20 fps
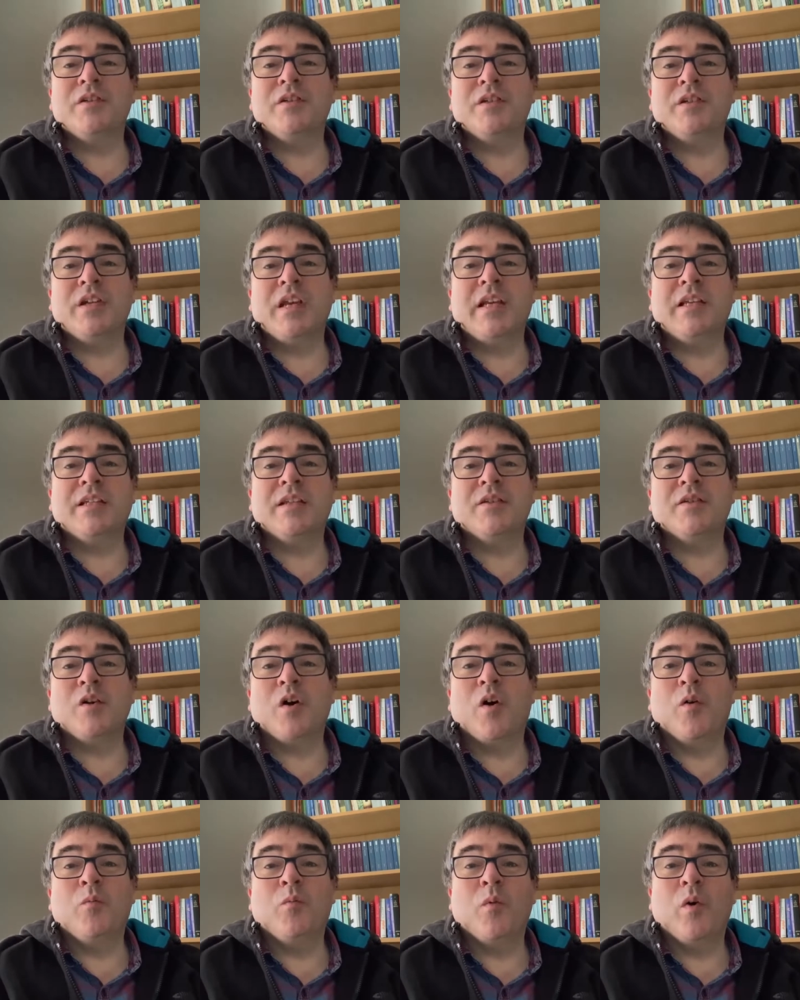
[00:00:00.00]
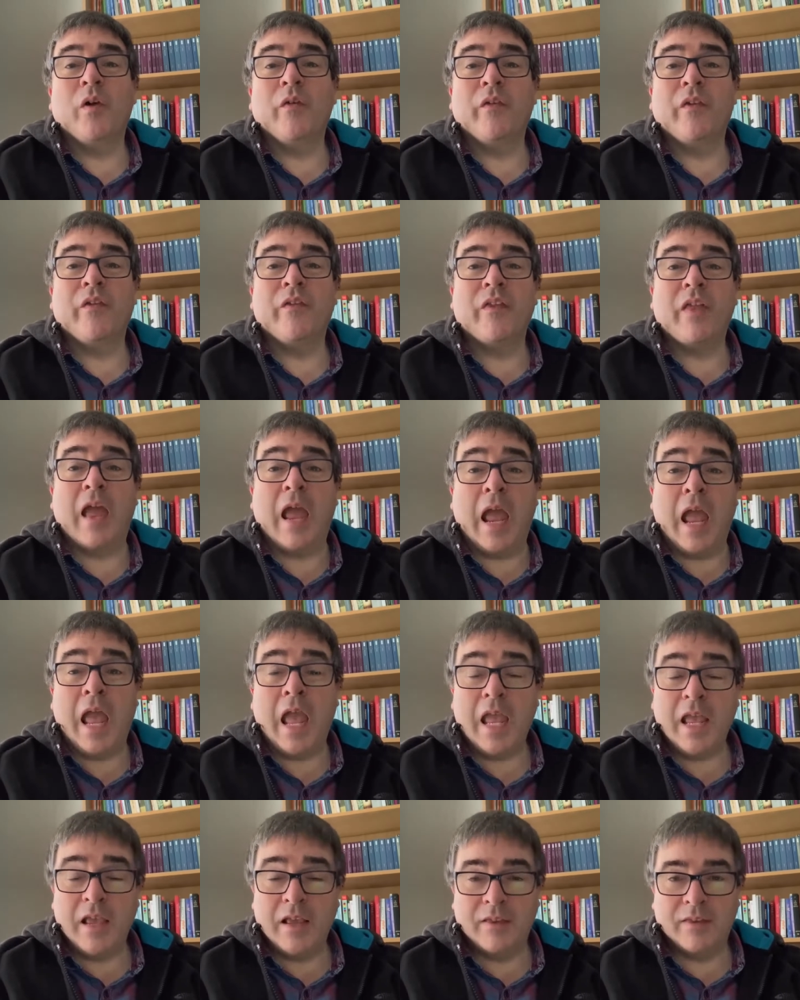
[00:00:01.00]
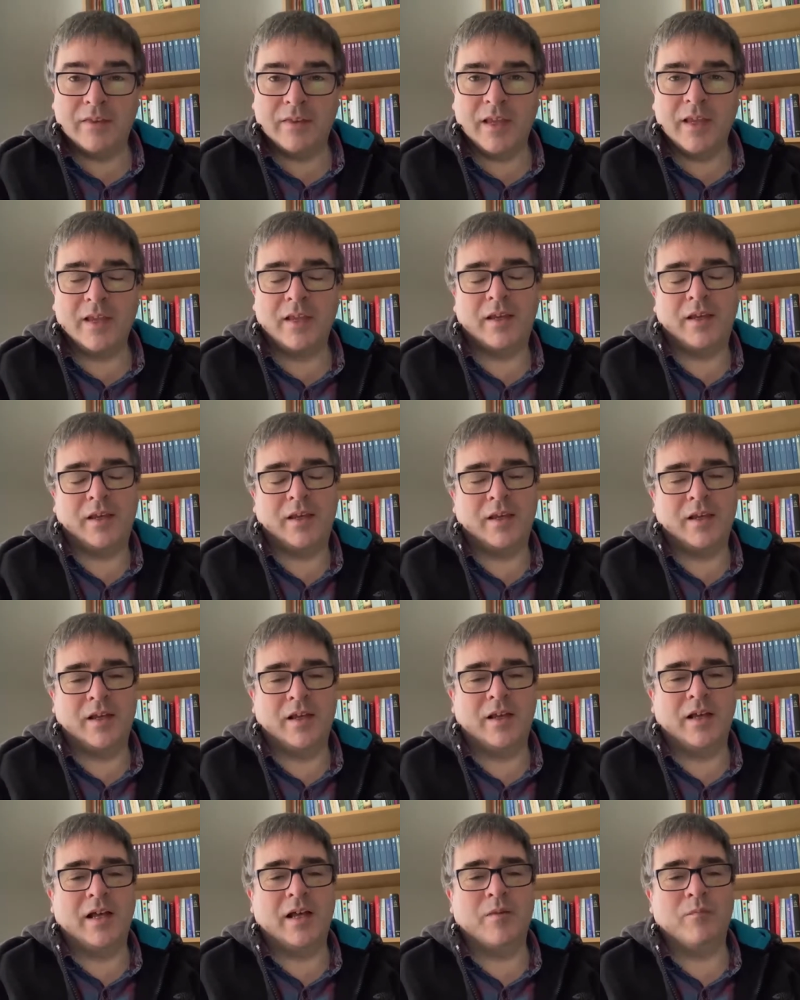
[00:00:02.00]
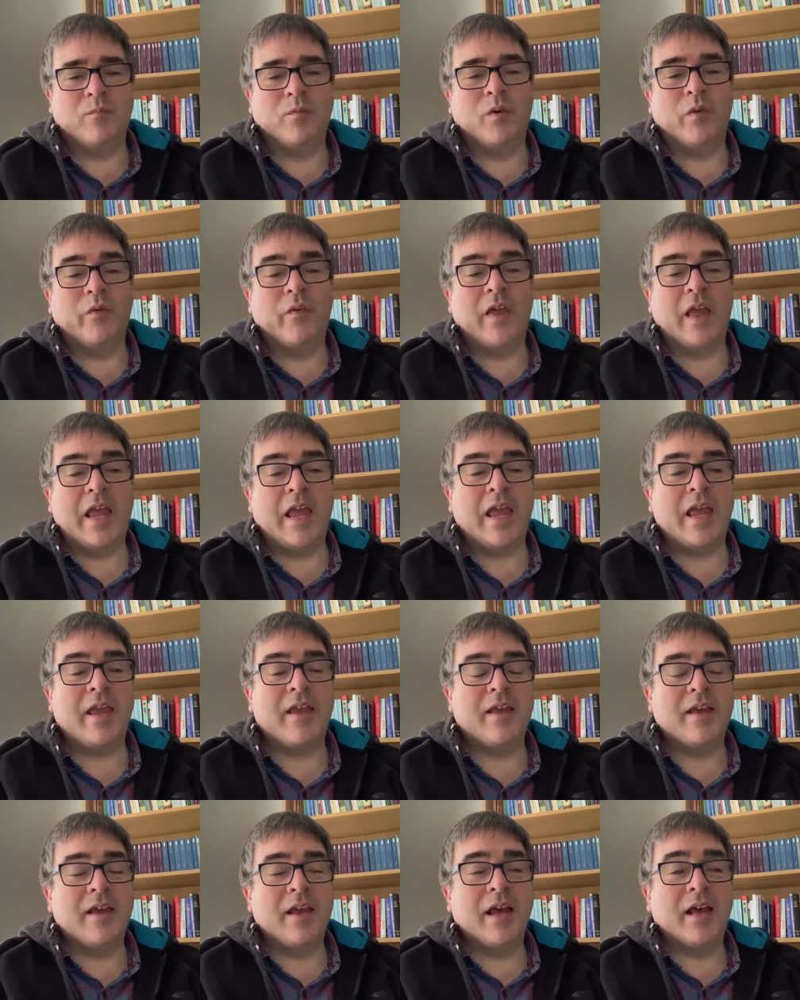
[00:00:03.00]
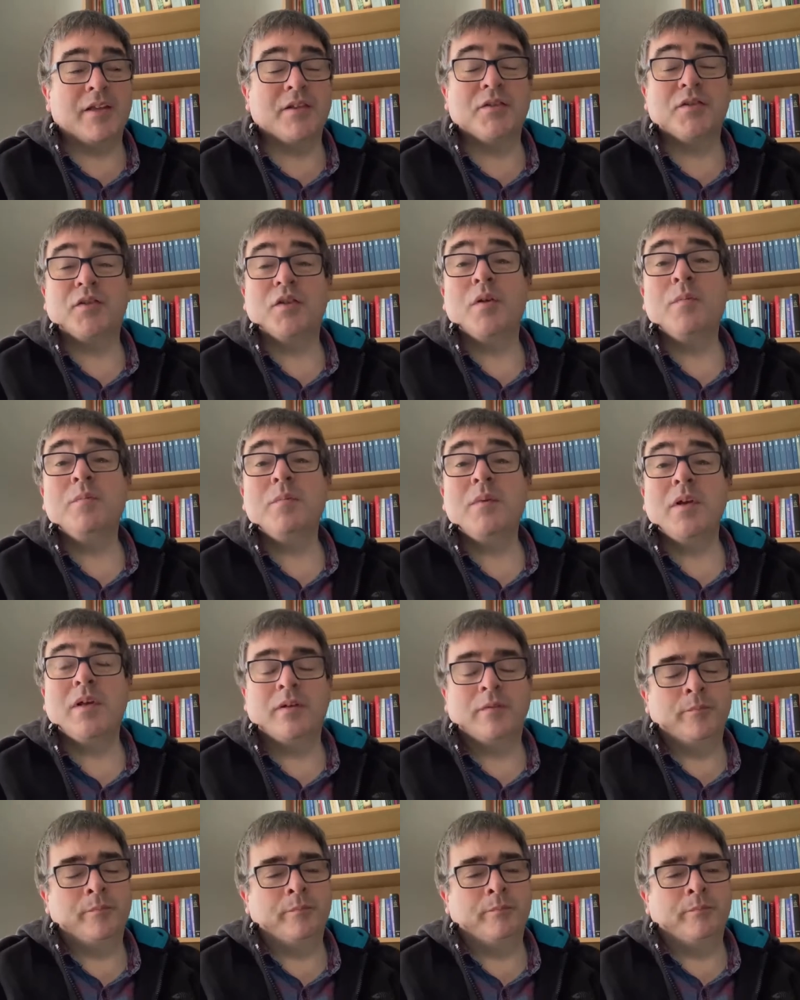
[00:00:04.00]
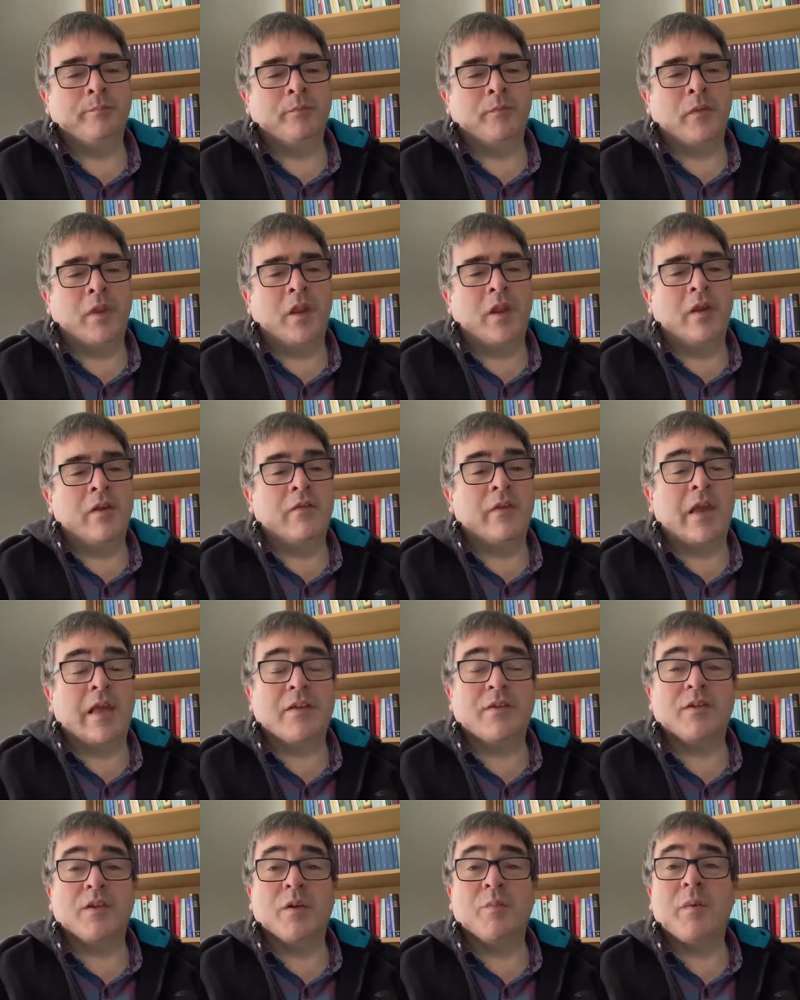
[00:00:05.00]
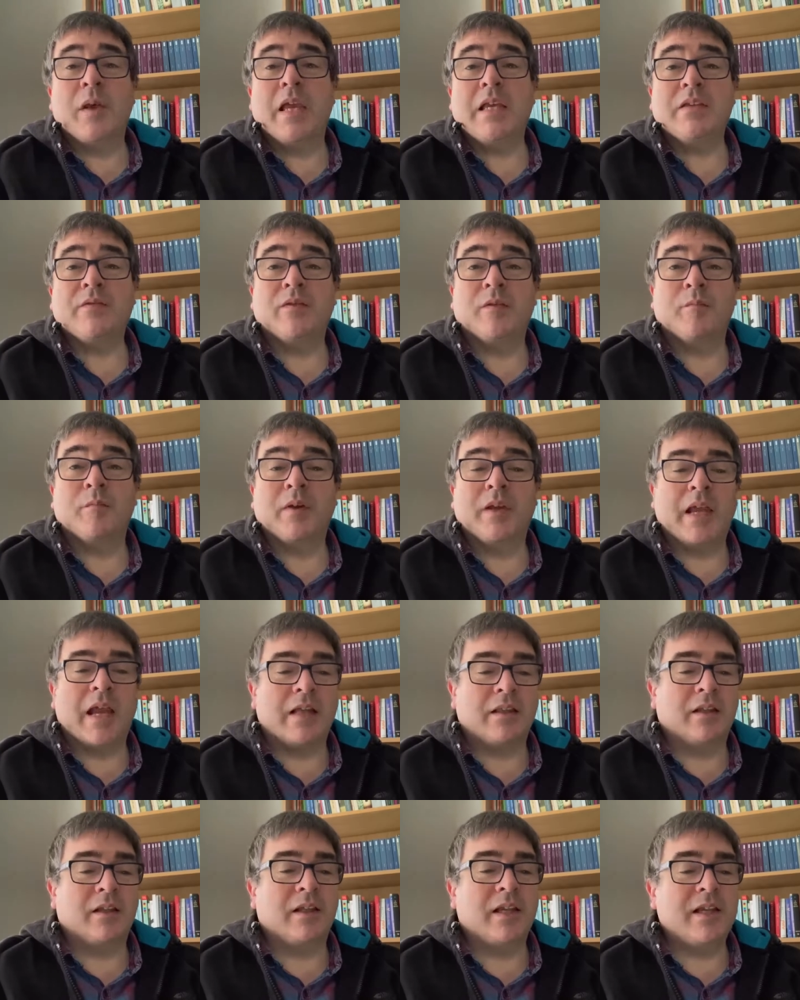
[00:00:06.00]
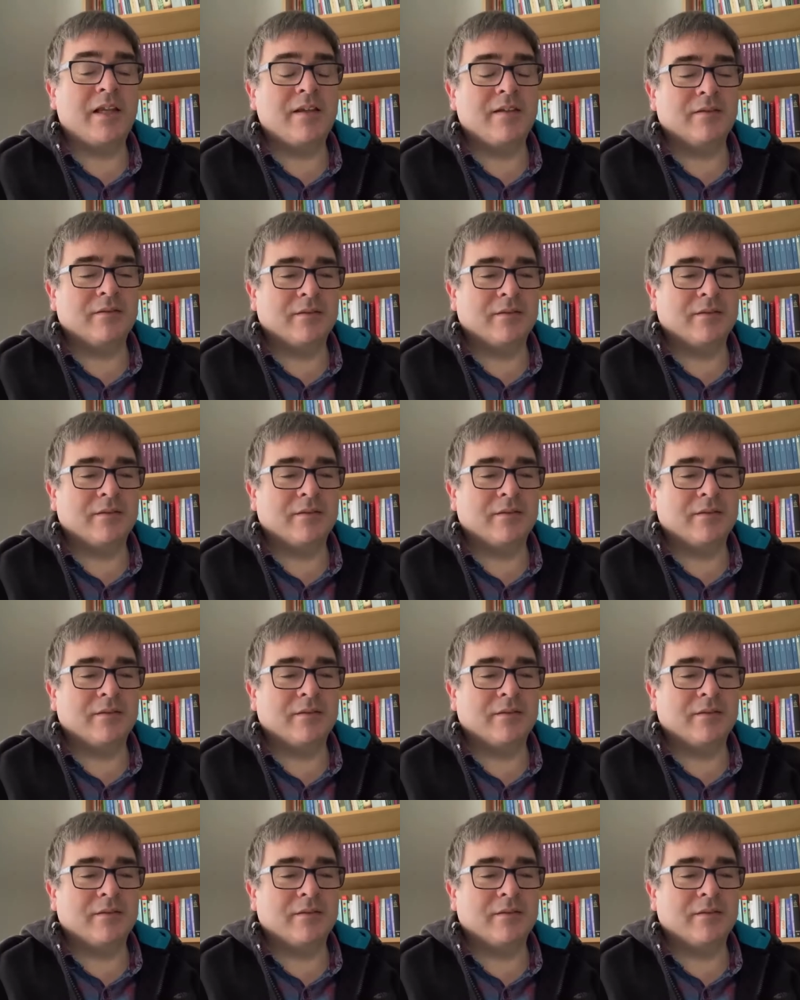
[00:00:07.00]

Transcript: Jesus on what they think and what they assume he's from Galilee.